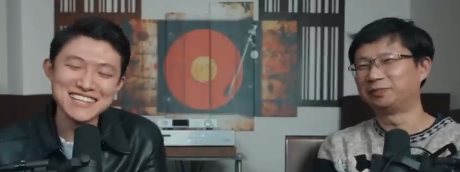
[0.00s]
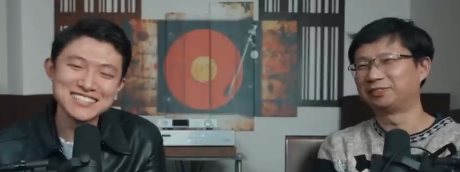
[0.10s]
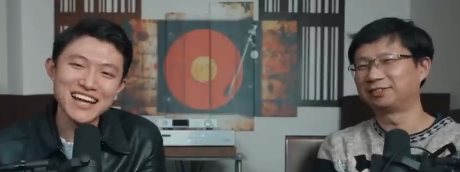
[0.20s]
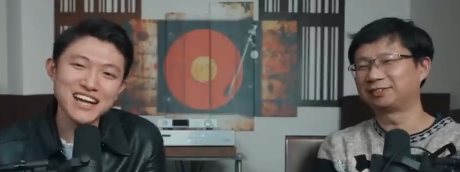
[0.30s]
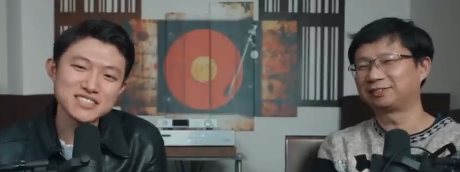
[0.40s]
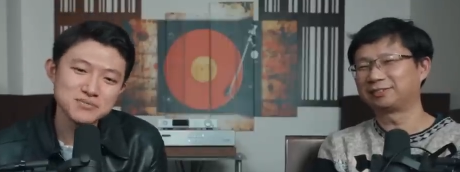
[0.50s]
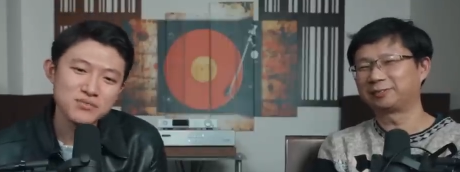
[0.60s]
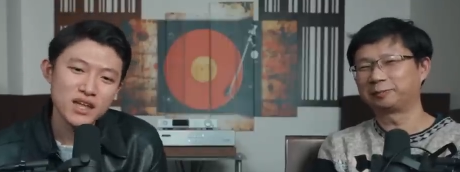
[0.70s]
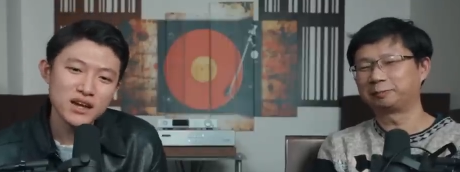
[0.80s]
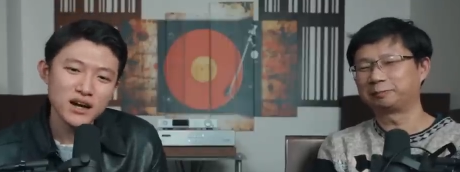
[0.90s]
Speaker 1: is that
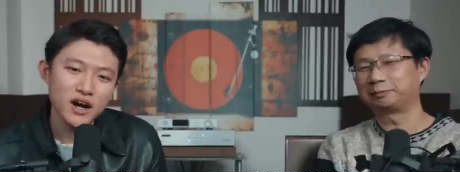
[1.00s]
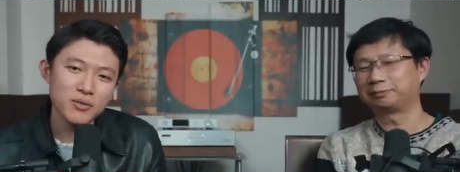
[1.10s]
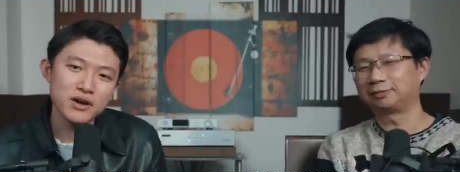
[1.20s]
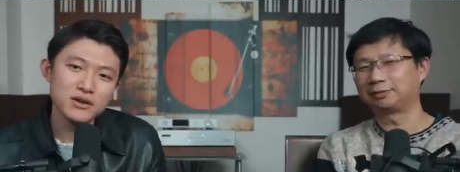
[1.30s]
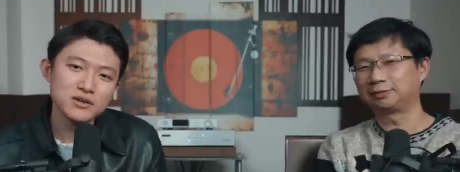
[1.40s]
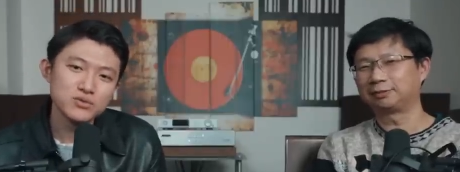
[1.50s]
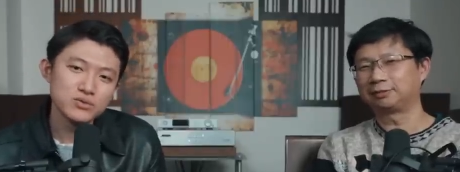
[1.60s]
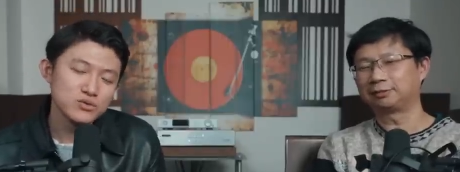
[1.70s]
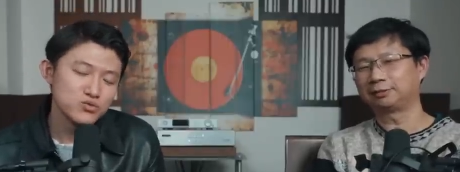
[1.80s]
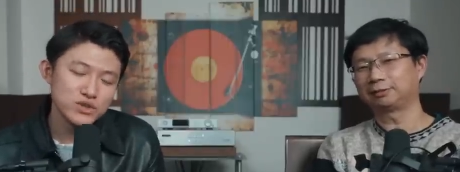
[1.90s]
um,
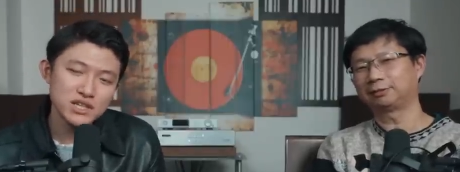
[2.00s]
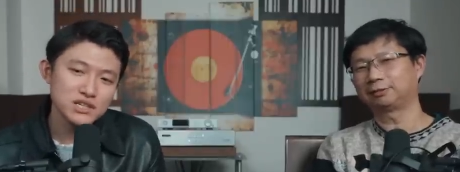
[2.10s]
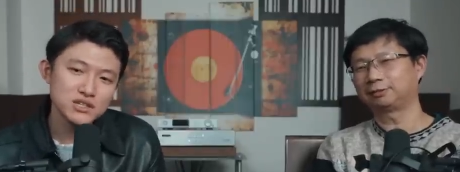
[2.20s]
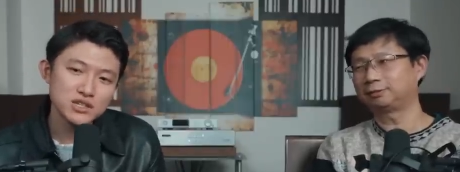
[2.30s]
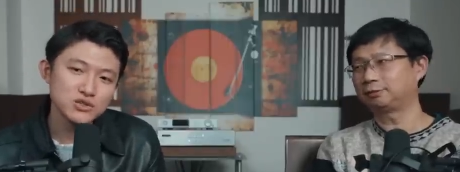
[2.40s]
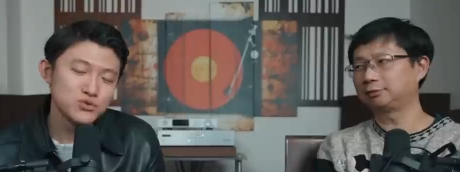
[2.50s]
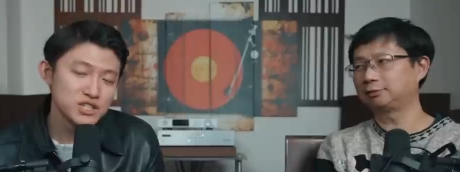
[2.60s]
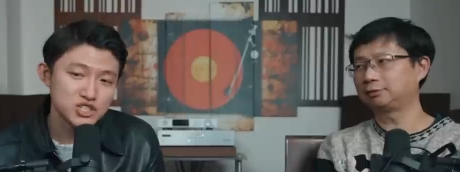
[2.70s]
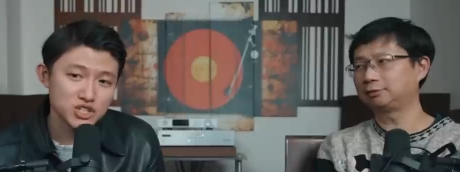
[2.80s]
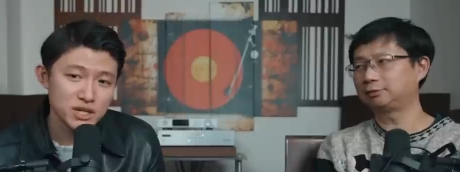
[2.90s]
really, you
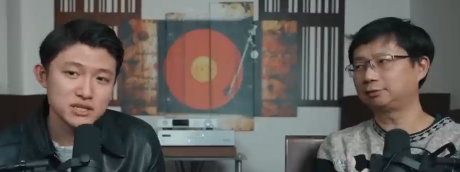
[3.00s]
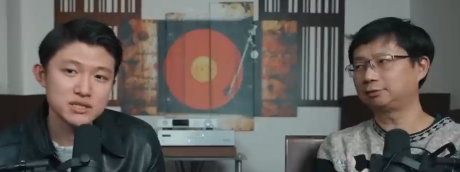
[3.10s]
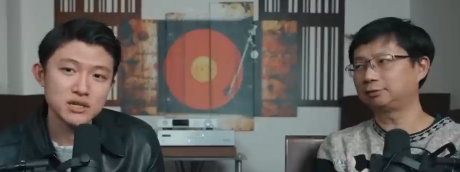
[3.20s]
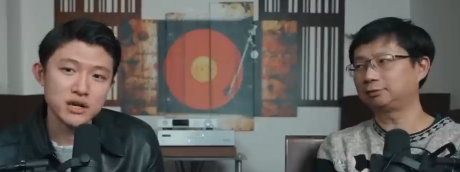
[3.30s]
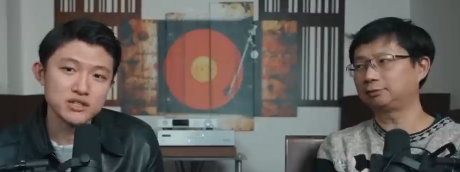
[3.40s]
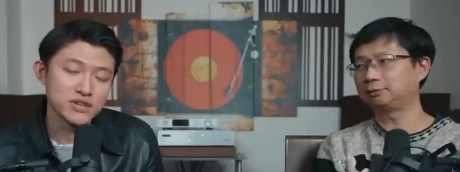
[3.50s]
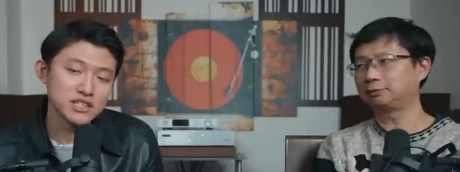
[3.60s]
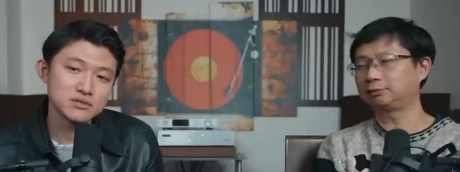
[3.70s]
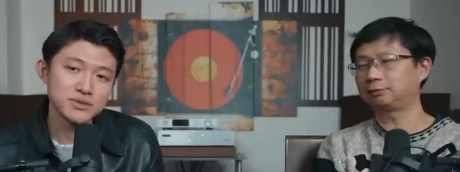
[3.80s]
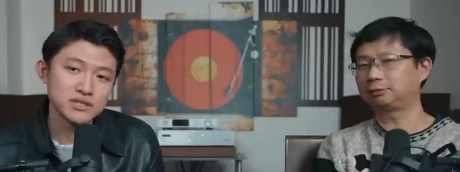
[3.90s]
really shouldn't
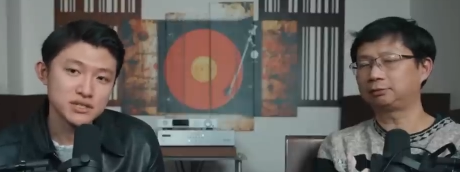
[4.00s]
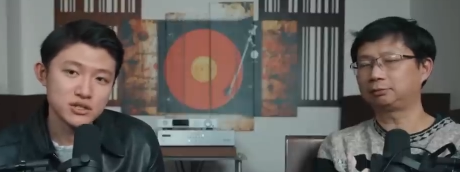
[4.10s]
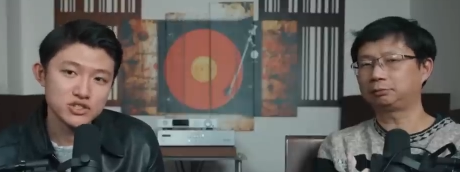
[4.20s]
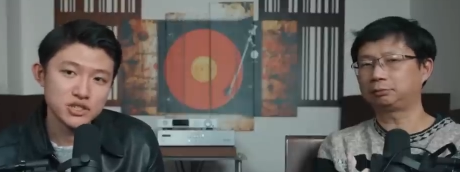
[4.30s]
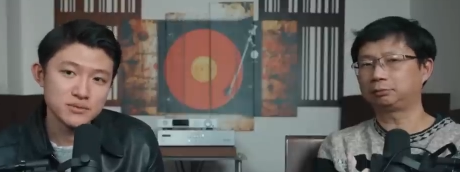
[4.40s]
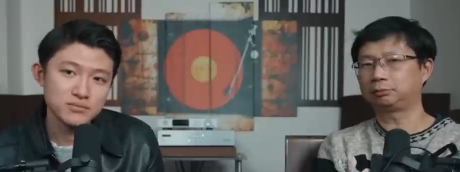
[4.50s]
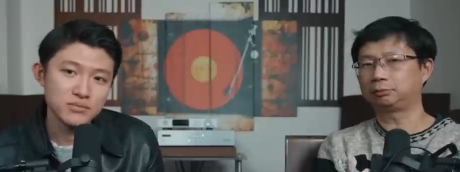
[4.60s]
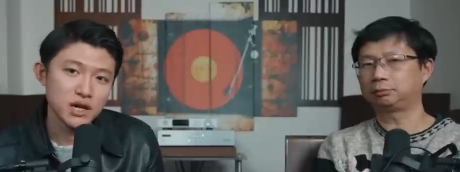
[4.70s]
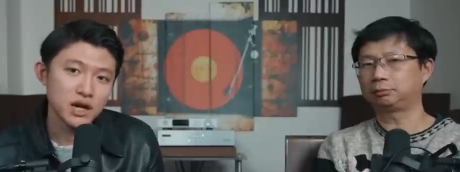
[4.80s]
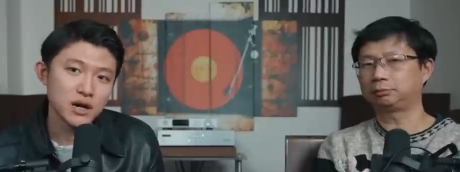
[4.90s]
underestimate Synergy.
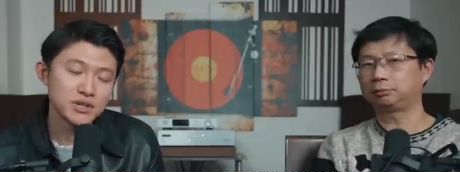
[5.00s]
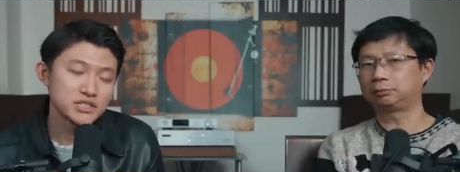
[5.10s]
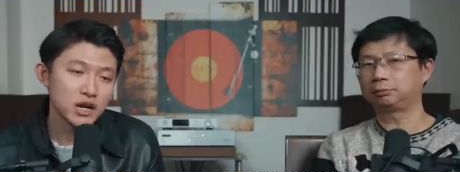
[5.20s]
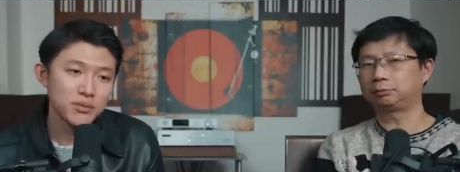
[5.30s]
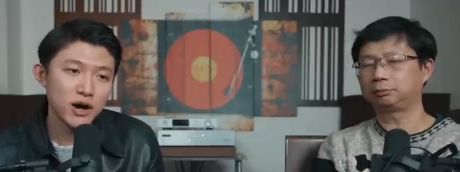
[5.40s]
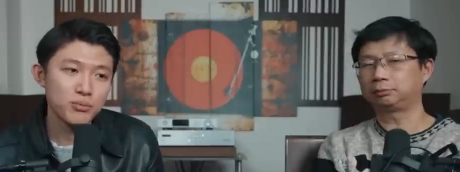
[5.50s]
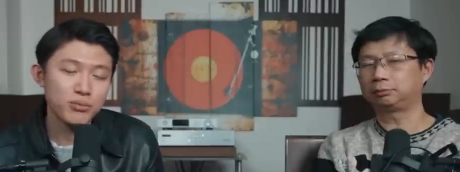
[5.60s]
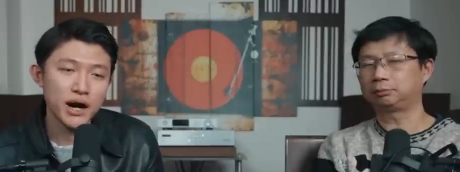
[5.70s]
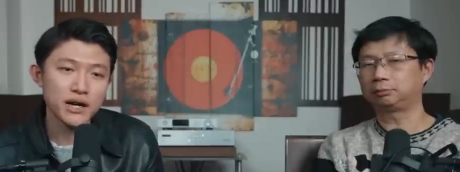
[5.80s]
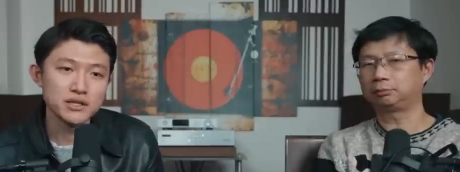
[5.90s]
Um, it's not about
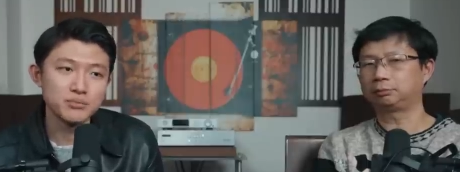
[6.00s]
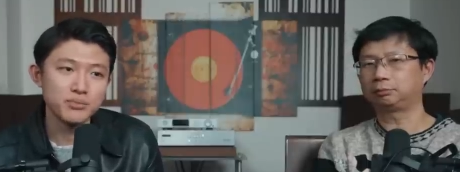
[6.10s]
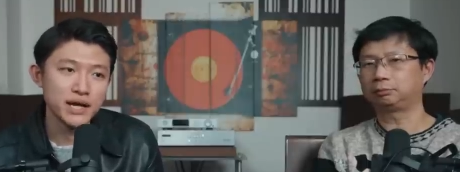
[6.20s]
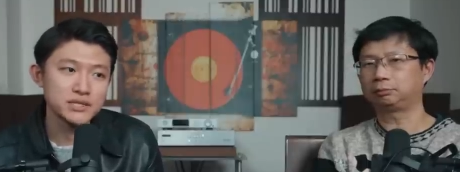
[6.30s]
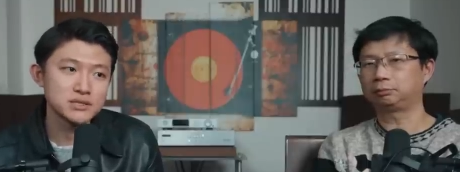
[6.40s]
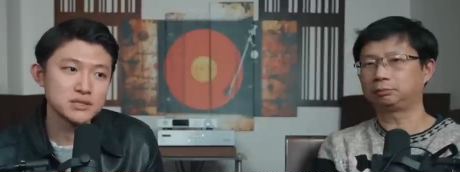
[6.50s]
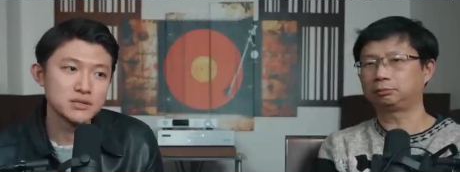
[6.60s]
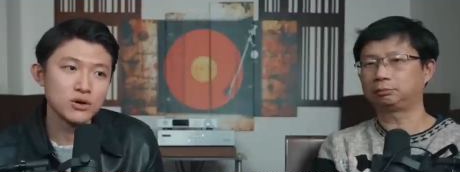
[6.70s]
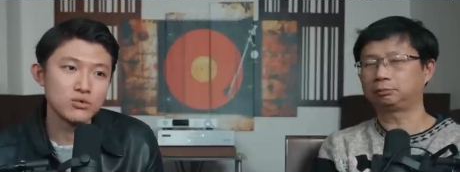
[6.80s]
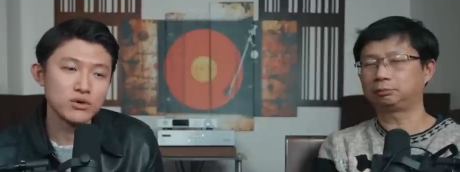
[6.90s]
buying the best, you know,